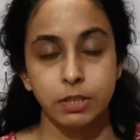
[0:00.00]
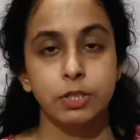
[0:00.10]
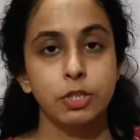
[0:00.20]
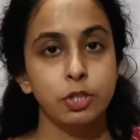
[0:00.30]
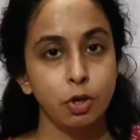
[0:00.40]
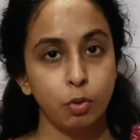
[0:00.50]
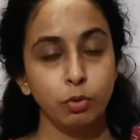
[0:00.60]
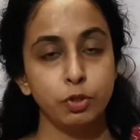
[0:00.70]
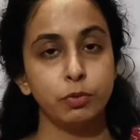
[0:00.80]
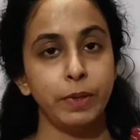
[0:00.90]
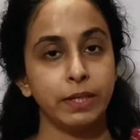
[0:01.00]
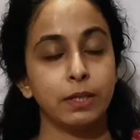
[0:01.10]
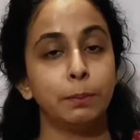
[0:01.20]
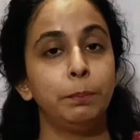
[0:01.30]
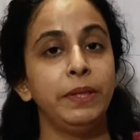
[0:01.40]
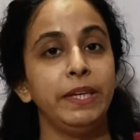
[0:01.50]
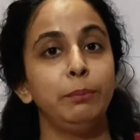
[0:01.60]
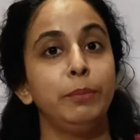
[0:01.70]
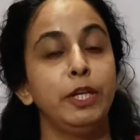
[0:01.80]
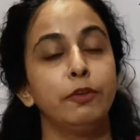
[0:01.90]
So to make a complete
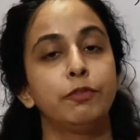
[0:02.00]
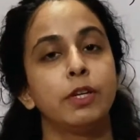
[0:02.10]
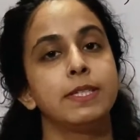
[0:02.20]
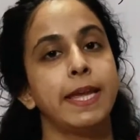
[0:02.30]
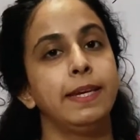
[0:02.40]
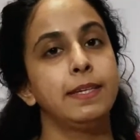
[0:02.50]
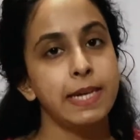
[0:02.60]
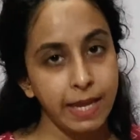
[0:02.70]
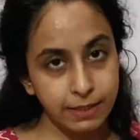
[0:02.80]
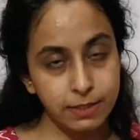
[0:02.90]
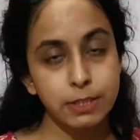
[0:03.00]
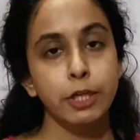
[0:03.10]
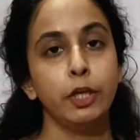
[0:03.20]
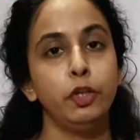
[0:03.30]
meaningful sentence,